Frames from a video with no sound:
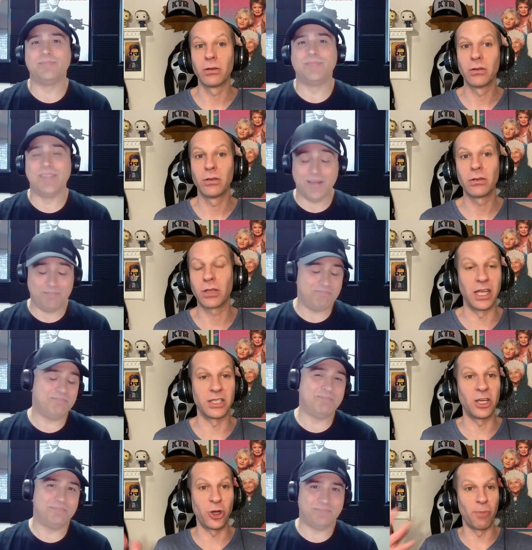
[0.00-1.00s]
Speaker 1: Yeah.
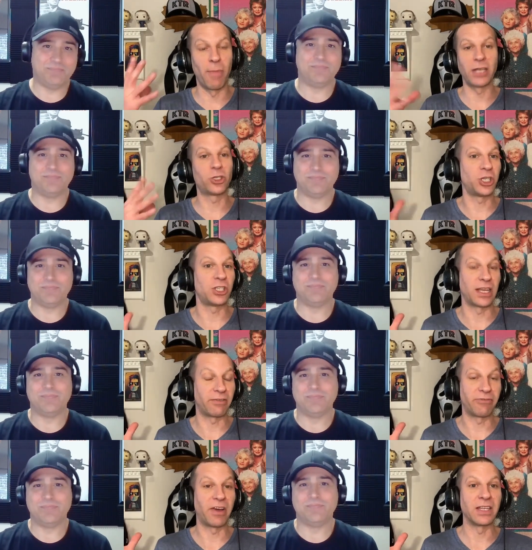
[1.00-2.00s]
Because in your mind, she's
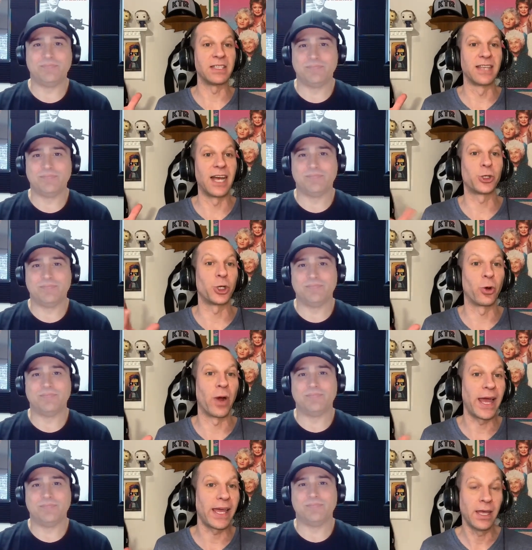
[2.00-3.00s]
like fucking Sasha
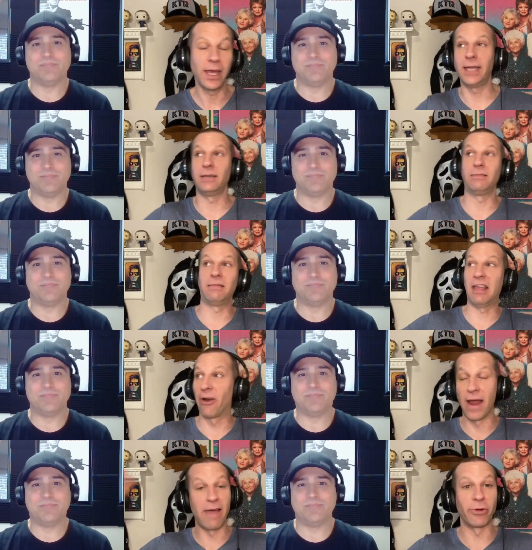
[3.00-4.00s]
Grey, and
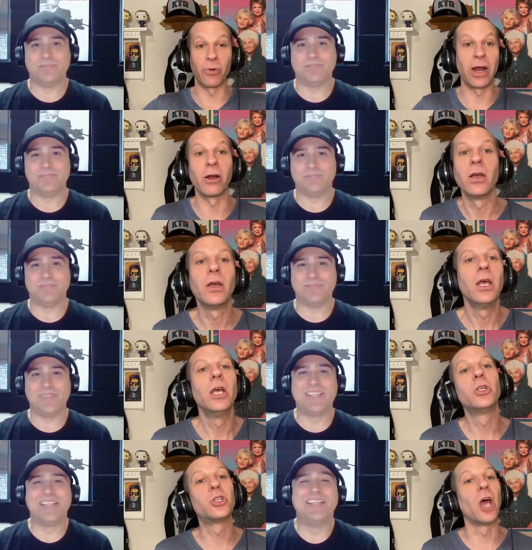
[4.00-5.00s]
they're everywhere.
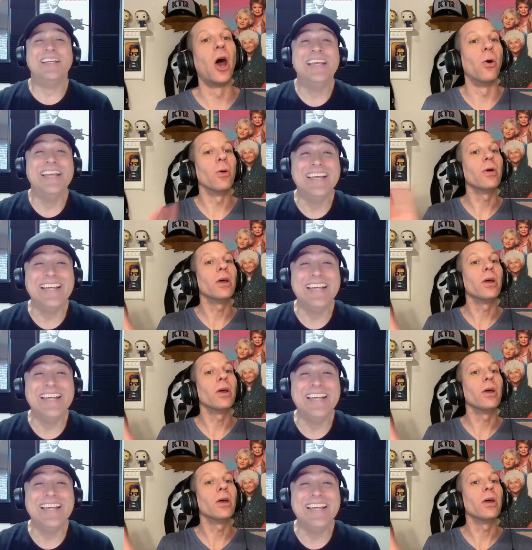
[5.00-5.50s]
So